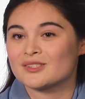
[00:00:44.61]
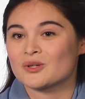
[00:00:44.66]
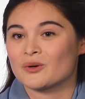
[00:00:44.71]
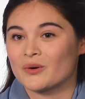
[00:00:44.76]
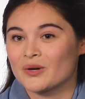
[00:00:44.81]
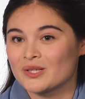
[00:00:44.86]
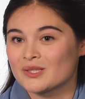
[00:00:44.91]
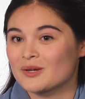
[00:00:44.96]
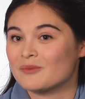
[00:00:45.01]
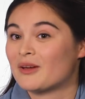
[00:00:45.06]

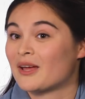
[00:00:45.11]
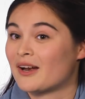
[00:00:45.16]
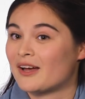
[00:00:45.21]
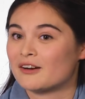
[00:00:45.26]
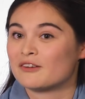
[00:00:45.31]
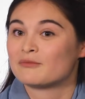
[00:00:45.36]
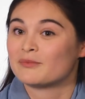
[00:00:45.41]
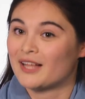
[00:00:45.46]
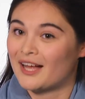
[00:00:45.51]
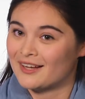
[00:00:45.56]
Toys are made
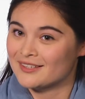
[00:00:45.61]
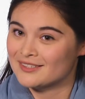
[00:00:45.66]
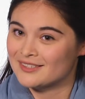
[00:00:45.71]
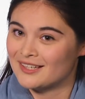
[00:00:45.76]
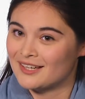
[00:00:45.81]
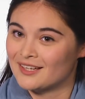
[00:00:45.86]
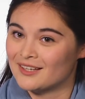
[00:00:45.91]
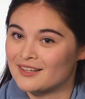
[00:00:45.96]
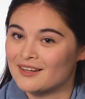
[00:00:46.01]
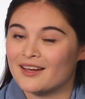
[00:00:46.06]
out of
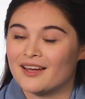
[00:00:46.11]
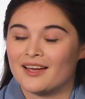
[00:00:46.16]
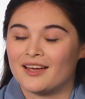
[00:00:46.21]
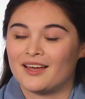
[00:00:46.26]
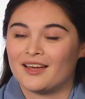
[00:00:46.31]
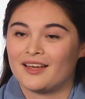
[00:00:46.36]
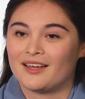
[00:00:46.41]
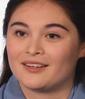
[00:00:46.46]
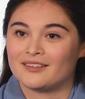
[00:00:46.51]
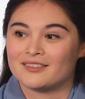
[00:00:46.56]
plastic,
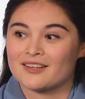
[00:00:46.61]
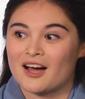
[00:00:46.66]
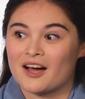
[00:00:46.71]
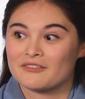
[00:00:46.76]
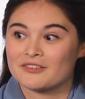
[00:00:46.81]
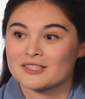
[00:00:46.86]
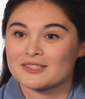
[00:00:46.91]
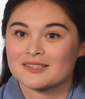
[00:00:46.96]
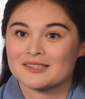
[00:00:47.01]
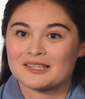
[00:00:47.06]
and
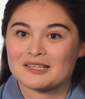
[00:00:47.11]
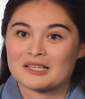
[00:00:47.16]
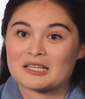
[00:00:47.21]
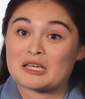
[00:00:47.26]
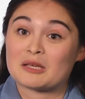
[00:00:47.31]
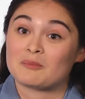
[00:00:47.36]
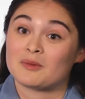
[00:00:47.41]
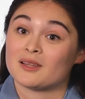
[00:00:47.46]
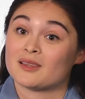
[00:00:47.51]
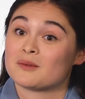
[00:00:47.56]
obviously,
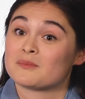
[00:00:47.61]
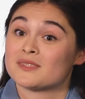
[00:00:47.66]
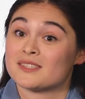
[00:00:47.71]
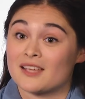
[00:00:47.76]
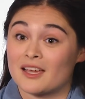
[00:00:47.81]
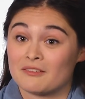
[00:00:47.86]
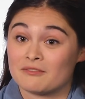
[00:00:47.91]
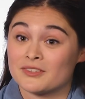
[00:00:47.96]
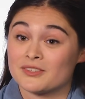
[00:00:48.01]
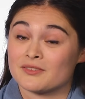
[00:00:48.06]
keeping them
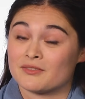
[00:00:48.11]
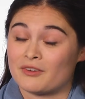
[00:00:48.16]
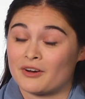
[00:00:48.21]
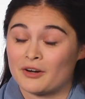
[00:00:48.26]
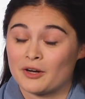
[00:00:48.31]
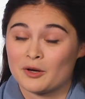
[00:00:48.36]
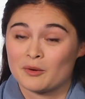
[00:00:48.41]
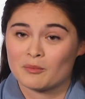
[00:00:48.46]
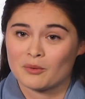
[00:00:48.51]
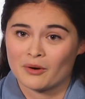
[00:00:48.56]
safe is
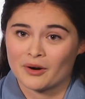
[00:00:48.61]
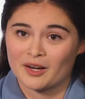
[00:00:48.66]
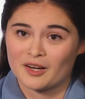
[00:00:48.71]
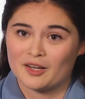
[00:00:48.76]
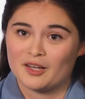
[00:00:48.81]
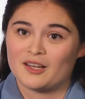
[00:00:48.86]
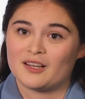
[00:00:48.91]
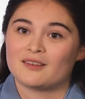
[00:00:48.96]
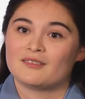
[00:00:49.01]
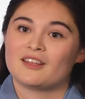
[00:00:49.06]
very
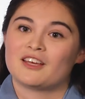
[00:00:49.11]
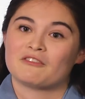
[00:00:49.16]
important.